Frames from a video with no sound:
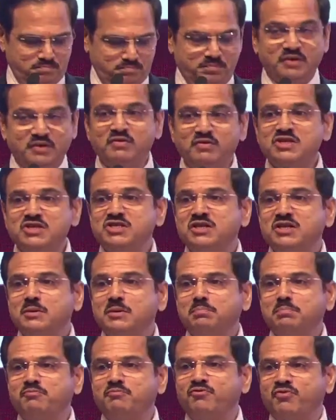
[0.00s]
PVC
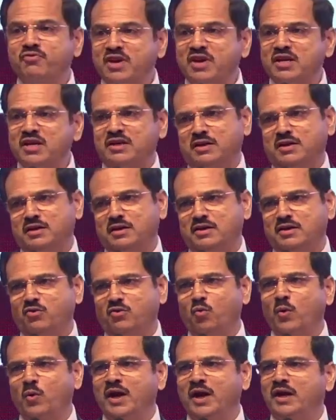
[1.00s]
free
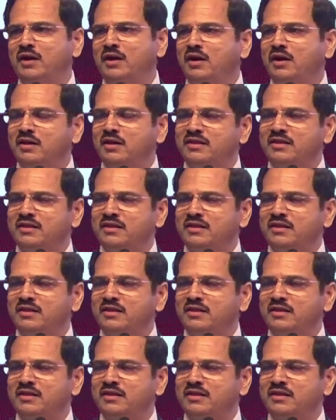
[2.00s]
when